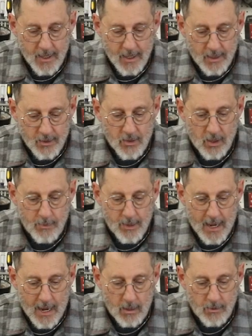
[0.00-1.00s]
and it's going to
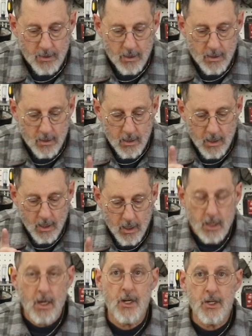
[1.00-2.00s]
be out
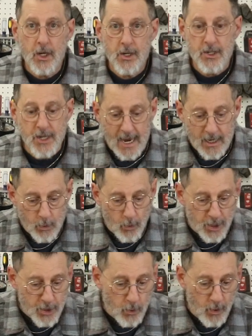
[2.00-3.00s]

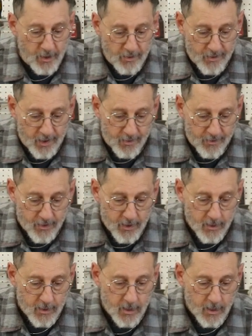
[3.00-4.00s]
January 25th.
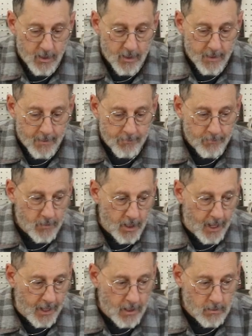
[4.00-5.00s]

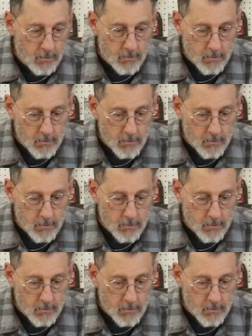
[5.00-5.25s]
Okay,